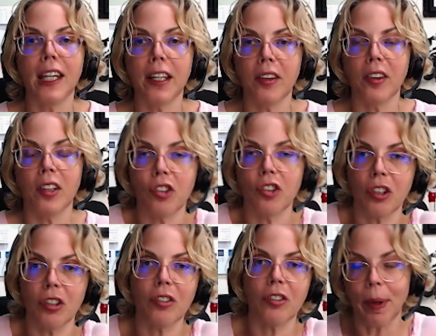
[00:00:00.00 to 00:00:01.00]
need than
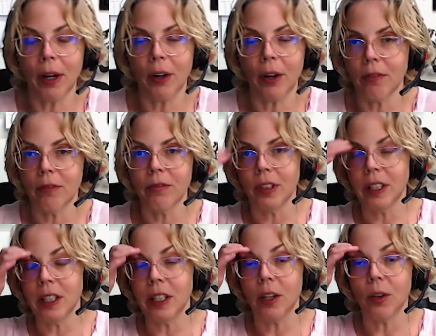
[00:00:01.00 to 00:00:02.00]
just a pair of,
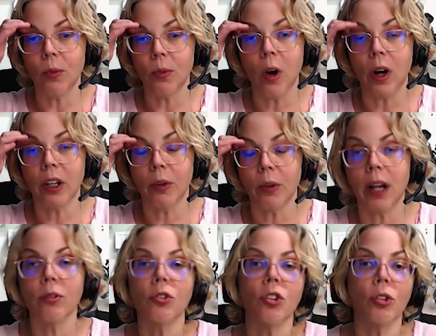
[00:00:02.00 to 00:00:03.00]
walking
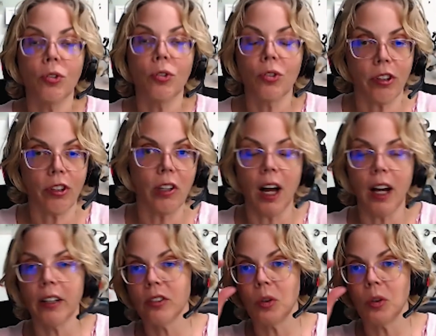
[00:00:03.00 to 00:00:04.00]
around shoes or
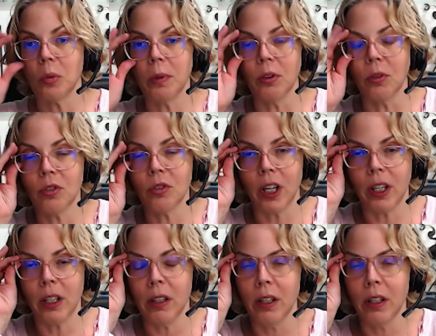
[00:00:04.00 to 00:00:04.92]
clogs or boots, right?